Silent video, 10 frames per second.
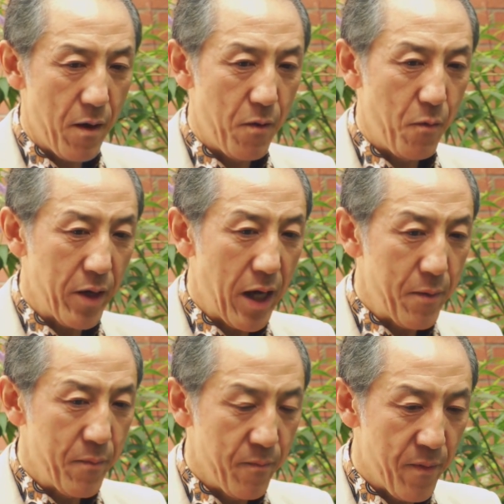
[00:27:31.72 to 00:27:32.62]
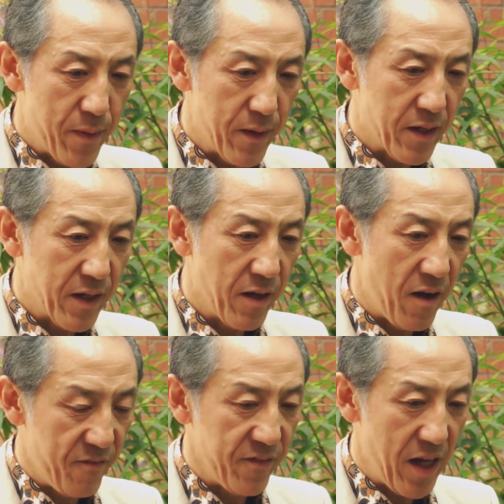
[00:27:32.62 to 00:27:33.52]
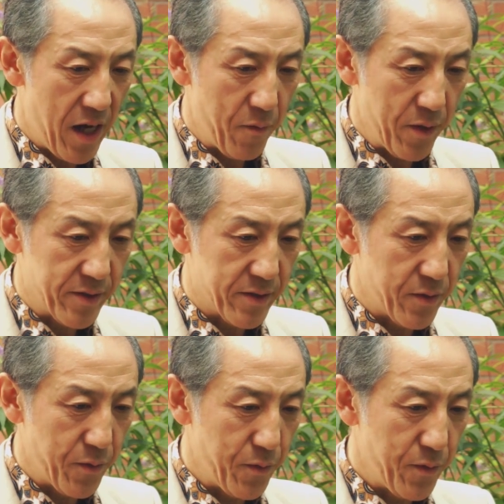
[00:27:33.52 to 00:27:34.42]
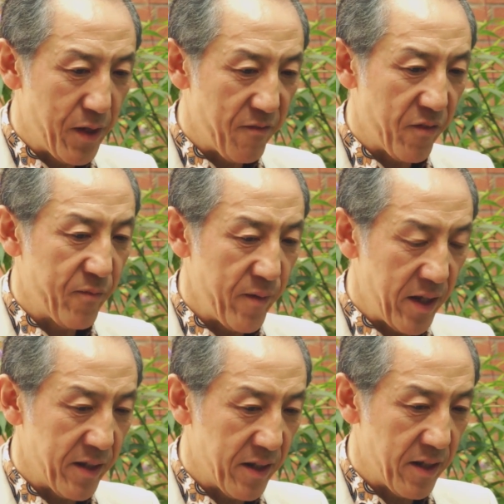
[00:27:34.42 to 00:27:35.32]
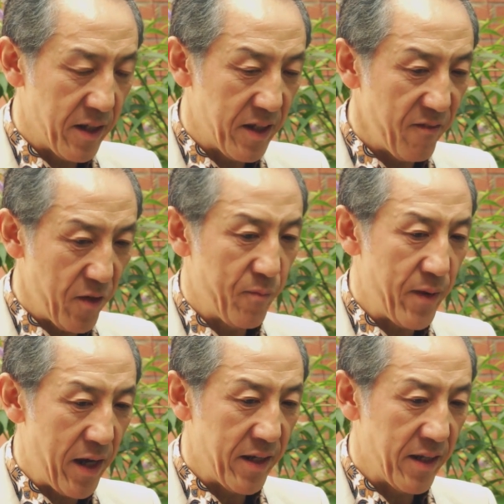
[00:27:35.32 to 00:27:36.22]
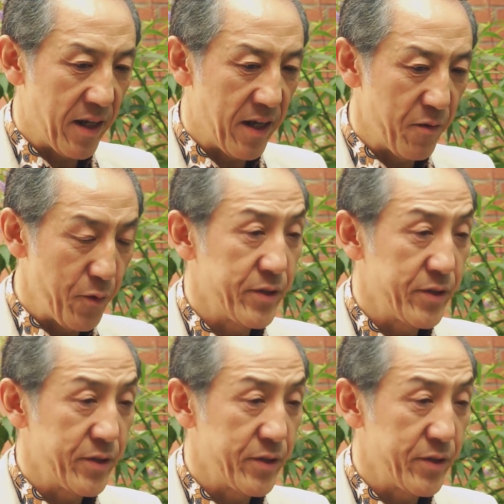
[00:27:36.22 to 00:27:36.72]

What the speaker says: what I'm thinking of now is to develop a